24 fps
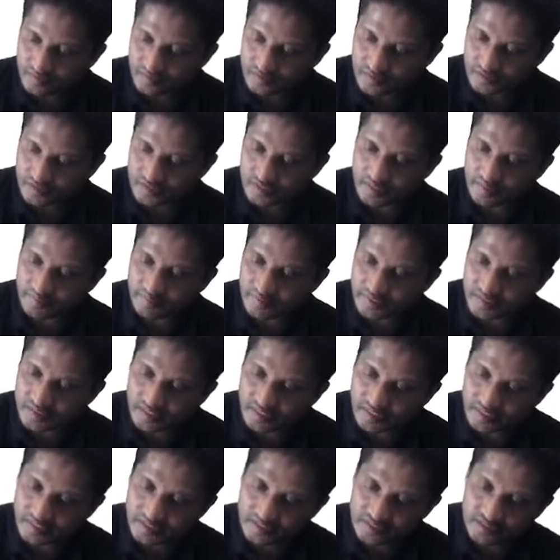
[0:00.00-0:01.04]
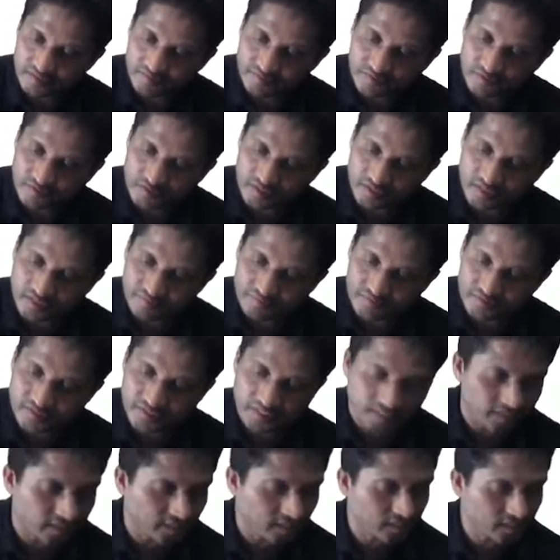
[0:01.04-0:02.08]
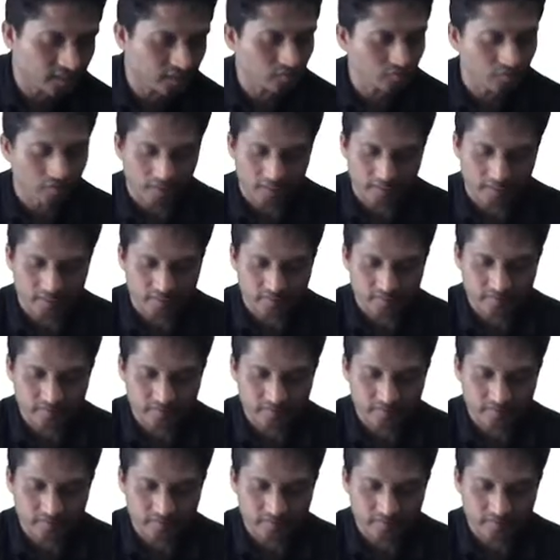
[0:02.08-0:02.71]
So same as I, shift on the left side, it is 2i.